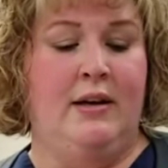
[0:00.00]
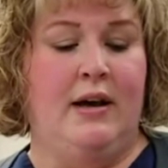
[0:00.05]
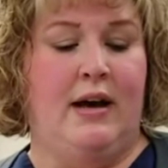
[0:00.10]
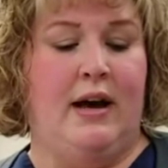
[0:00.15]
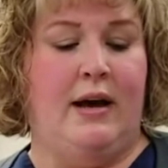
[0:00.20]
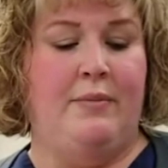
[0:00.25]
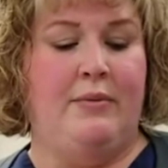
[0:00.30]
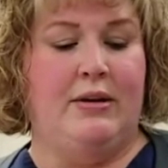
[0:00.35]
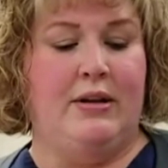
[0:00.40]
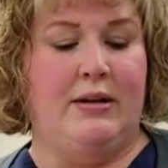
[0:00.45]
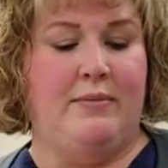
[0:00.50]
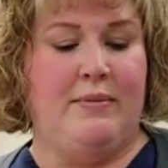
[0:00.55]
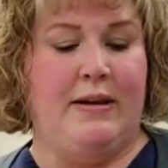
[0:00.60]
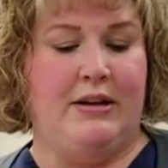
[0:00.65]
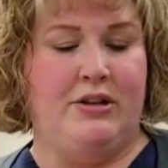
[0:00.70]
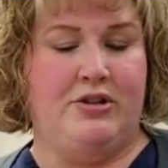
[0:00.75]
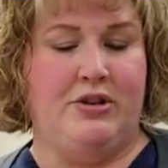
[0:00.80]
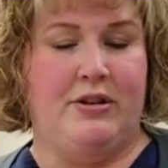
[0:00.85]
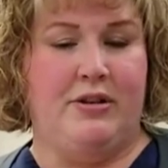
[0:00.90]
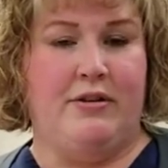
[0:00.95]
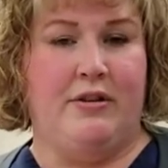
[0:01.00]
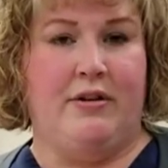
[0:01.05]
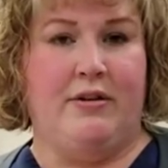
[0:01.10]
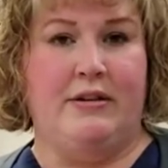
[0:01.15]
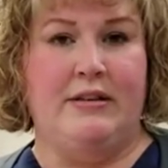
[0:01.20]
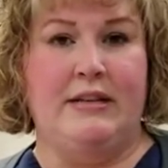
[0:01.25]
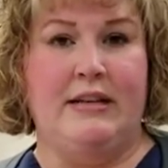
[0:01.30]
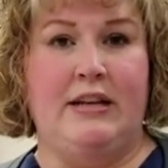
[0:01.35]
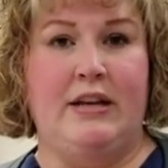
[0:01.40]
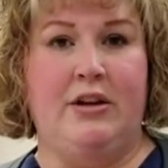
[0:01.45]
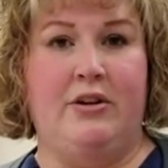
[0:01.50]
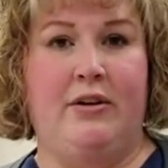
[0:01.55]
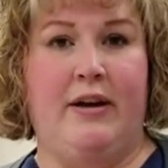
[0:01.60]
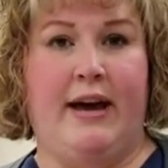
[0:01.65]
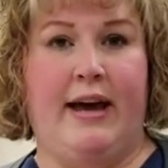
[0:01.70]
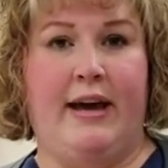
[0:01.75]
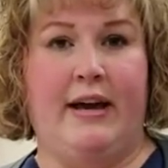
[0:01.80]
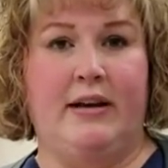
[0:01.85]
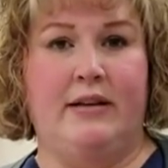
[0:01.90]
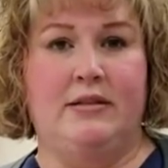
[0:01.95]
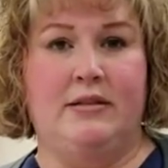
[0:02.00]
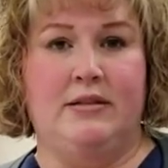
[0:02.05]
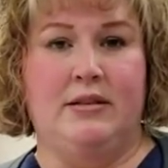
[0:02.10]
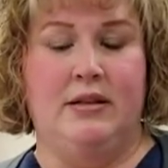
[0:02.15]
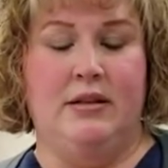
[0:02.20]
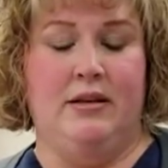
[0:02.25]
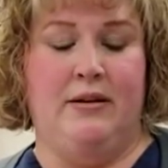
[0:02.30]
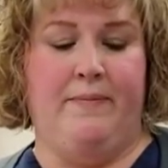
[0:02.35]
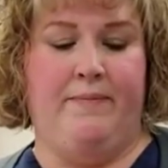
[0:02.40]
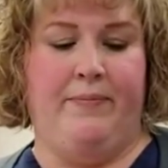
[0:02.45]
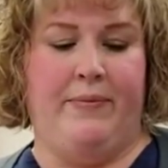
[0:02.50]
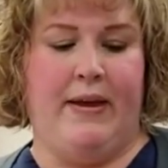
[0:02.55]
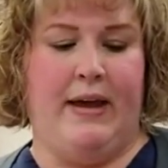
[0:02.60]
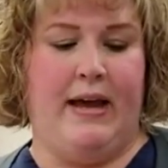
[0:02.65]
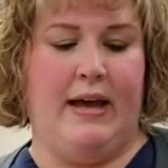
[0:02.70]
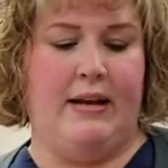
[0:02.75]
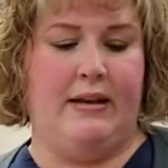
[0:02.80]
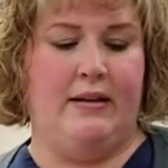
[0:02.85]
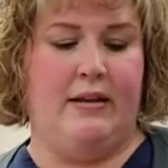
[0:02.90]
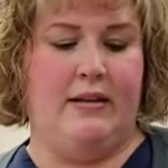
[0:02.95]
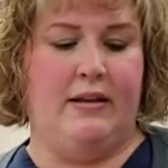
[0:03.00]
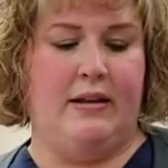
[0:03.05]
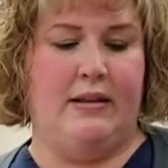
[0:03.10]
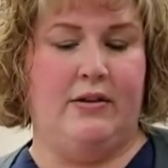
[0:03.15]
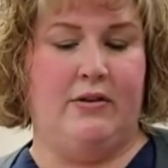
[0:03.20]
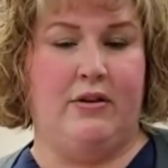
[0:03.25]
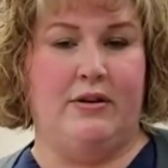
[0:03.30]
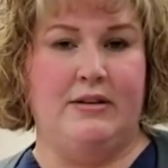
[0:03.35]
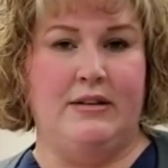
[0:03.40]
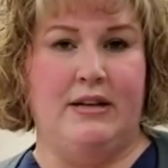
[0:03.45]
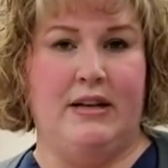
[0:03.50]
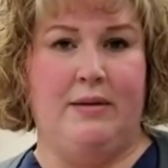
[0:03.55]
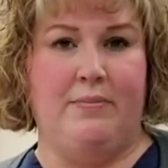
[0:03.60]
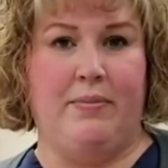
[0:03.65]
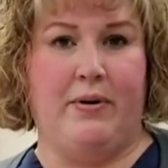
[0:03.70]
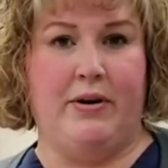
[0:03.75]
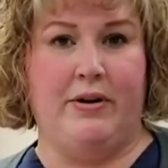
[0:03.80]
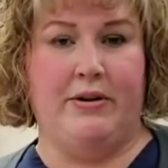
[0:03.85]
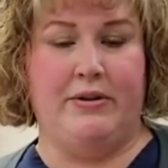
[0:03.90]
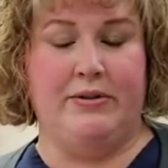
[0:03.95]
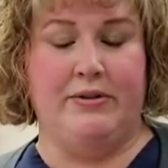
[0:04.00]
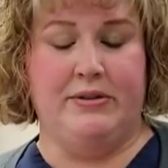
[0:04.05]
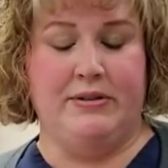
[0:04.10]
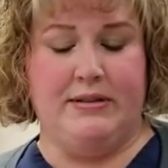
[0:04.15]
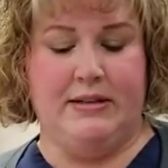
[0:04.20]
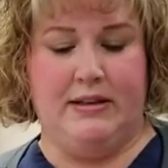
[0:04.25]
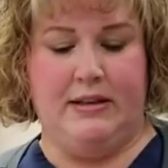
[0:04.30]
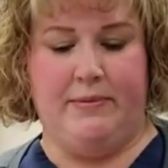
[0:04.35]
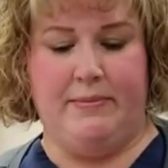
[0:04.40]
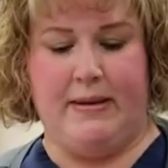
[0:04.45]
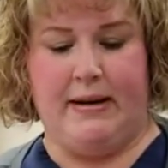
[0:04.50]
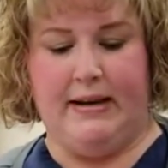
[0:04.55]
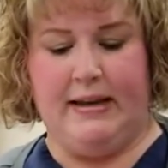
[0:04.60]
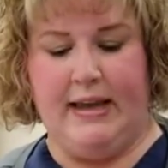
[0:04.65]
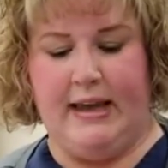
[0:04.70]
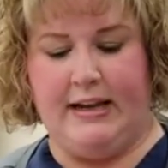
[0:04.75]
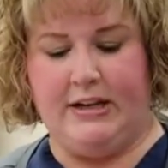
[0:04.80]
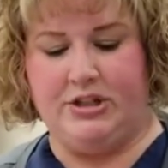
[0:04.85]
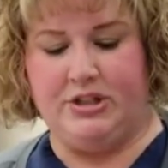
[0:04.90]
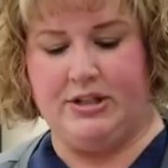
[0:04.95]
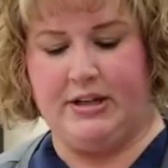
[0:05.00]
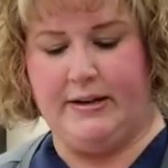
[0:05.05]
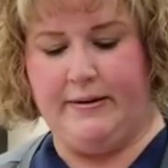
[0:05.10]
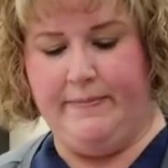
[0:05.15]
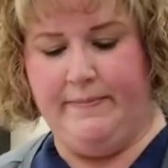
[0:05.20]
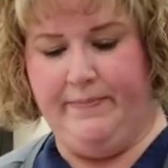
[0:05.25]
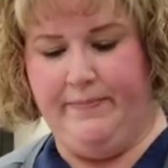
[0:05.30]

I'm going to make sure there aren't any cracks and that there aren't any particles in the medication.